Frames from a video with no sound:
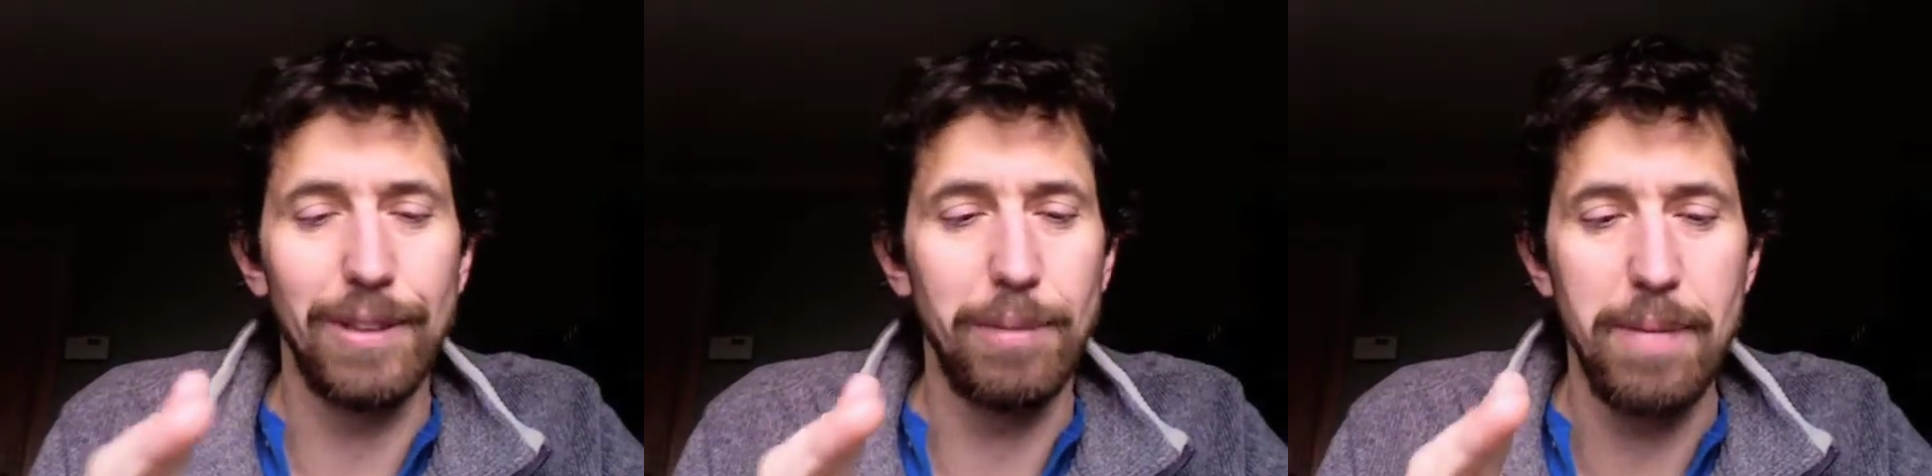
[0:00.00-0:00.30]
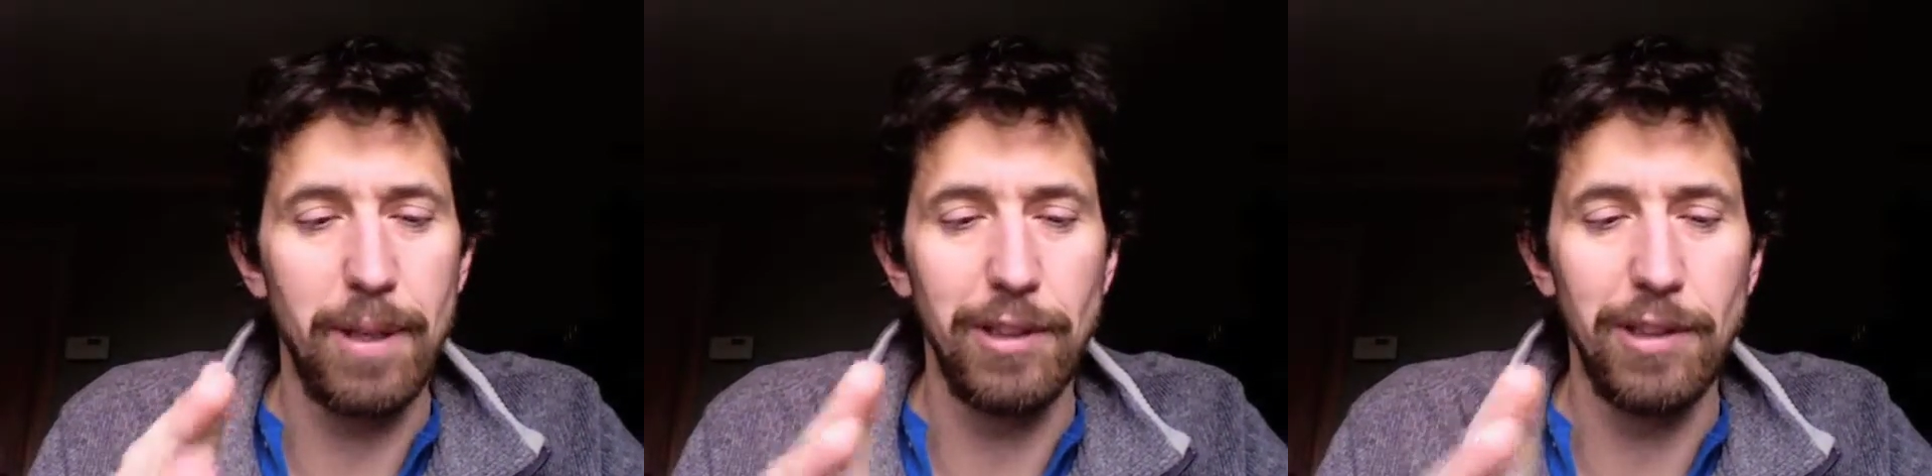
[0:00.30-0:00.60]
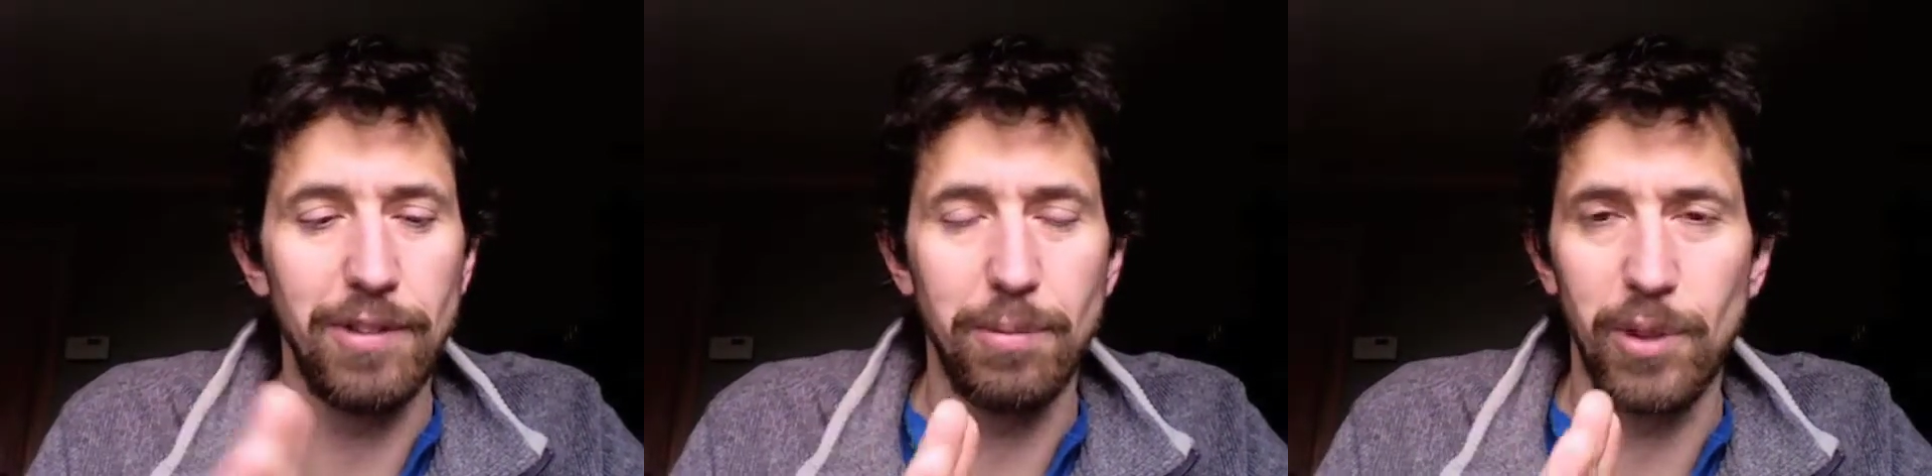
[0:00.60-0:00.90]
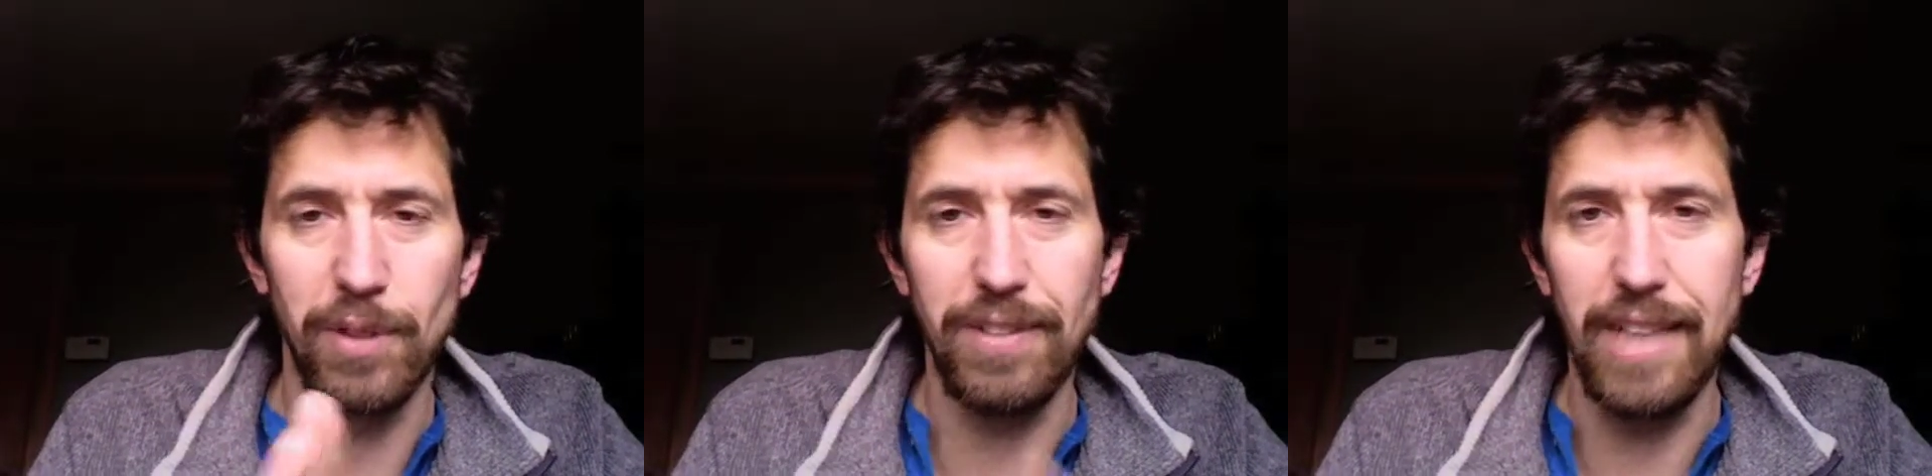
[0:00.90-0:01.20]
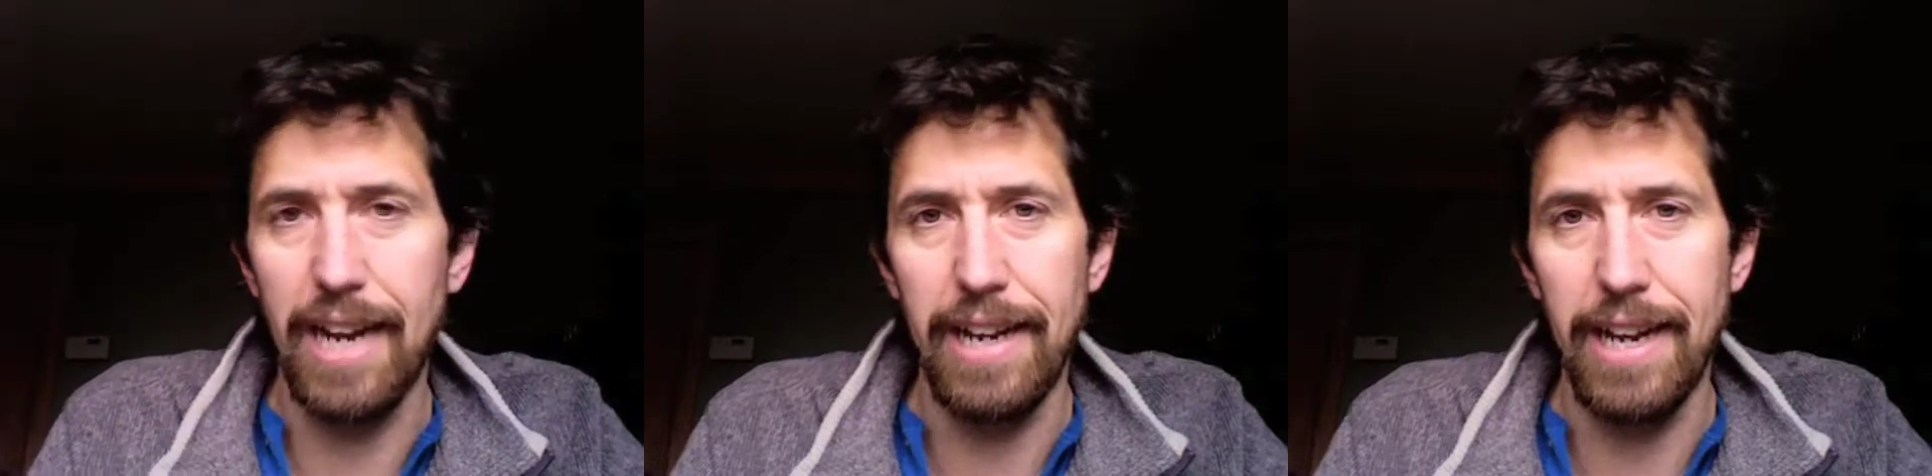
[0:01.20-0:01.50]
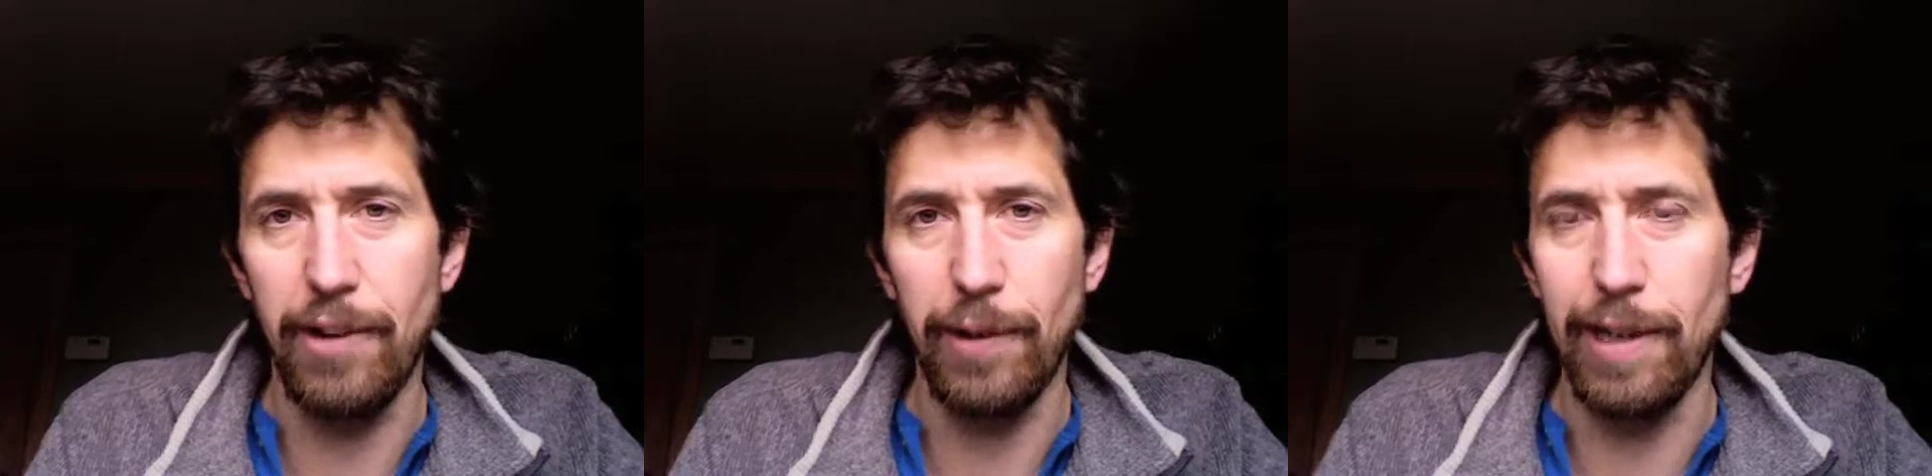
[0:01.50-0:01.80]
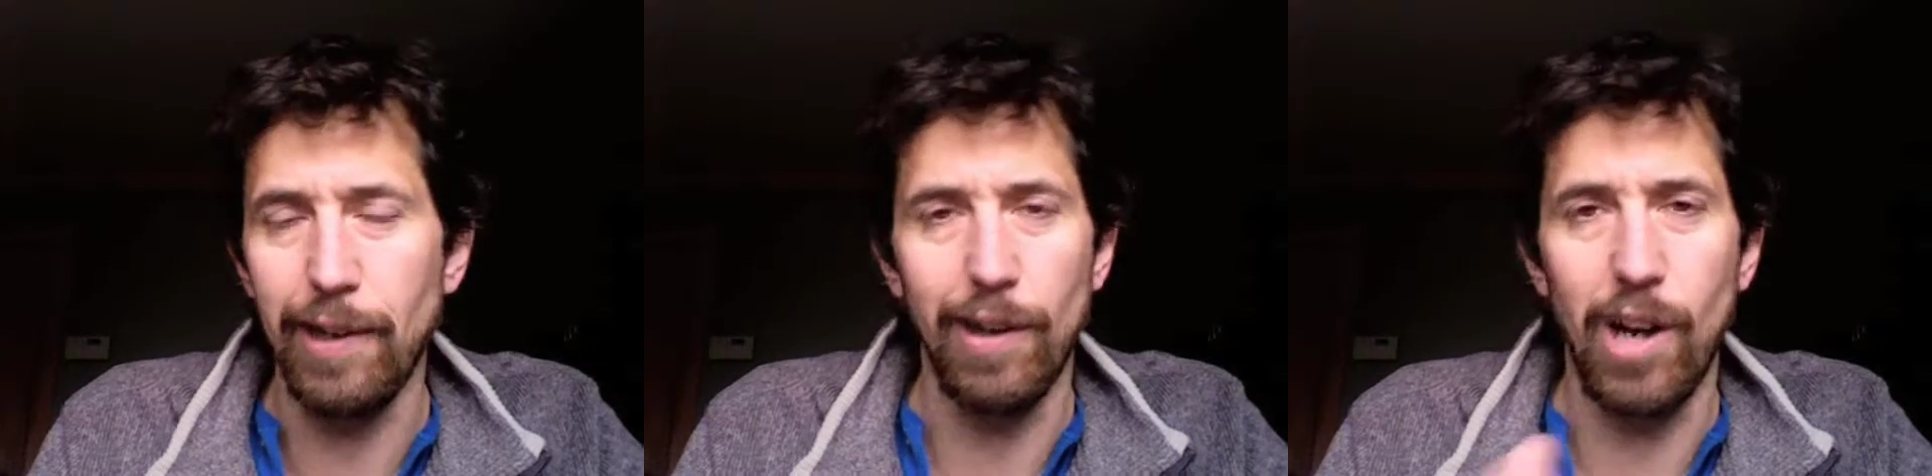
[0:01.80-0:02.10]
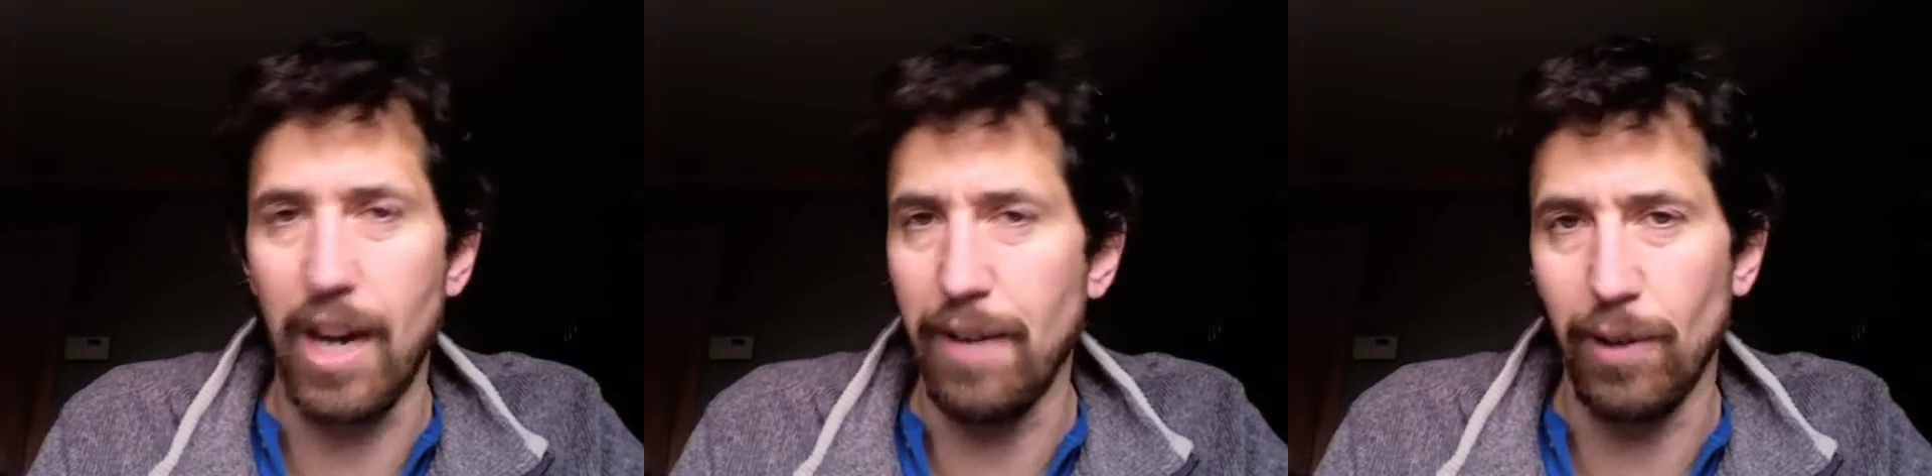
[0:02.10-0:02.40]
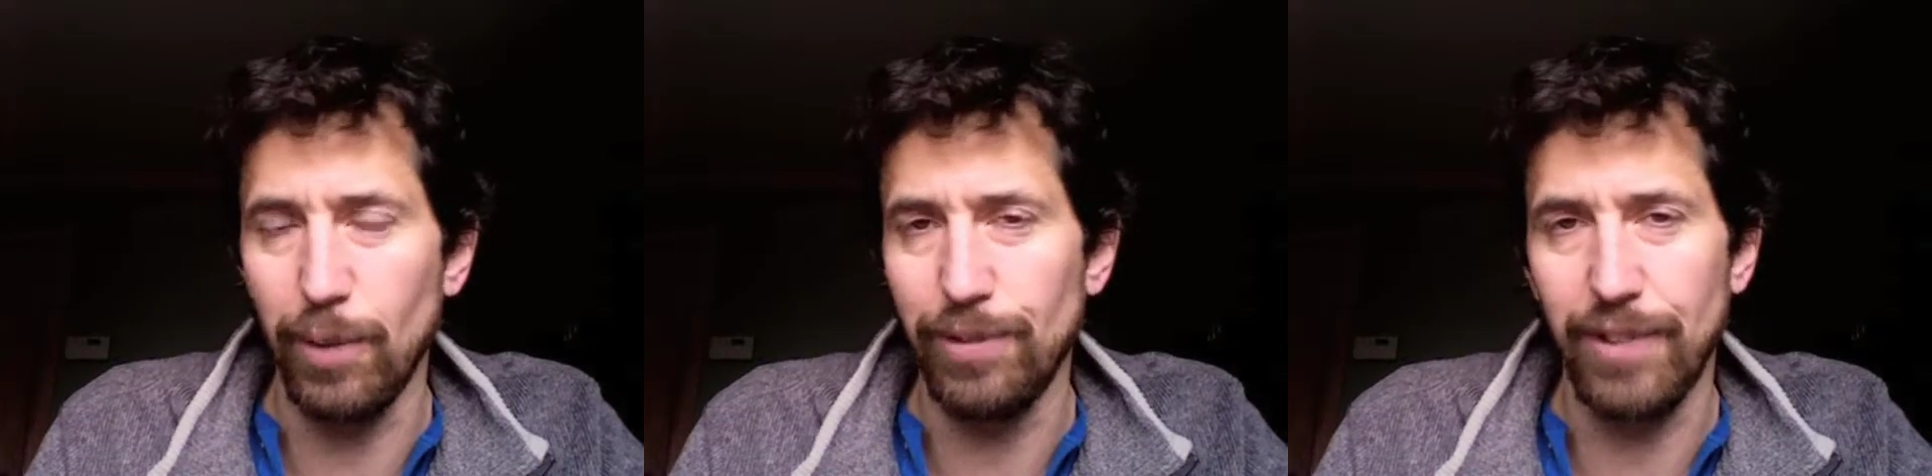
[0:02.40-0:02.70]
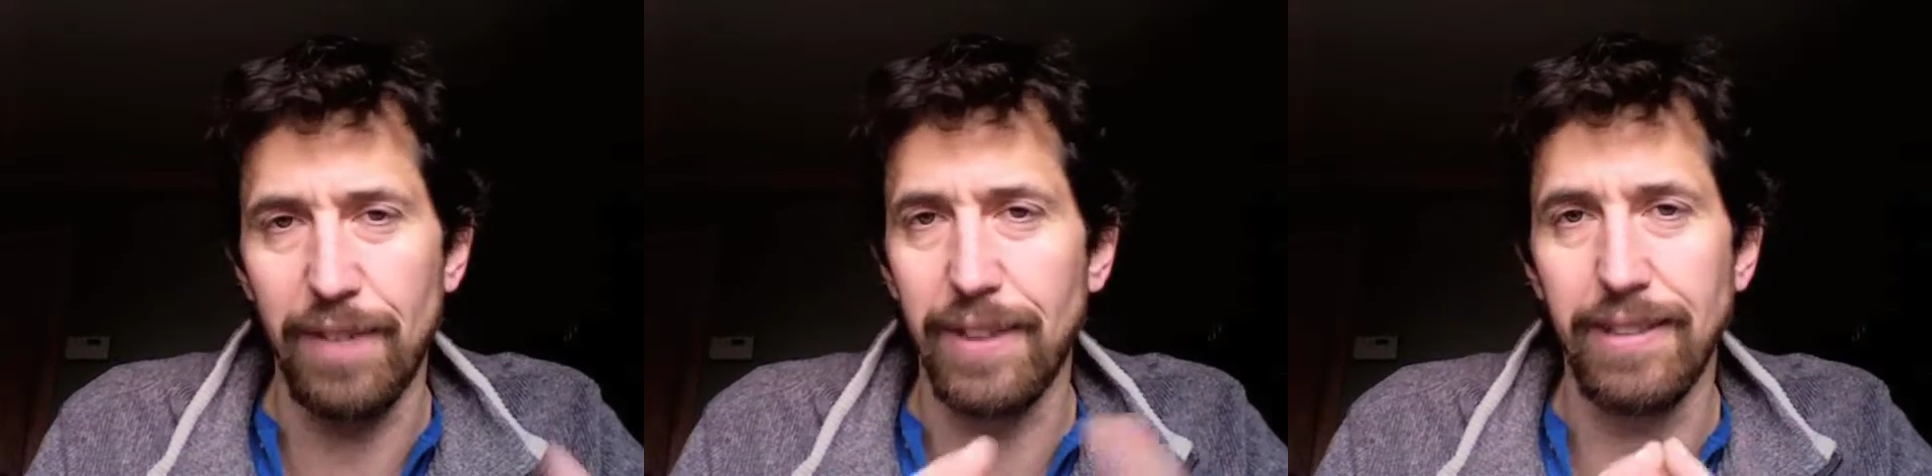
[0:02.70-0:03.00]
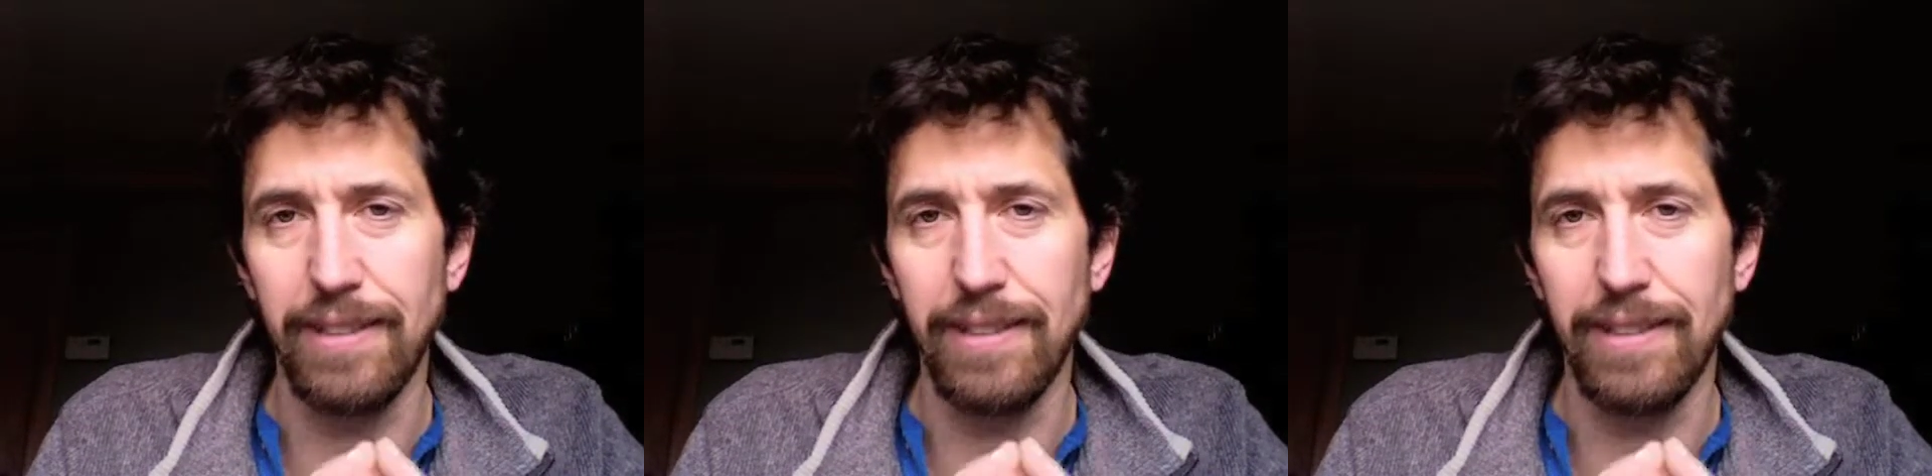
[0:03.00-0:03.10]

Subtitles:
might be able to do some sort of data entry or envelope stuffing,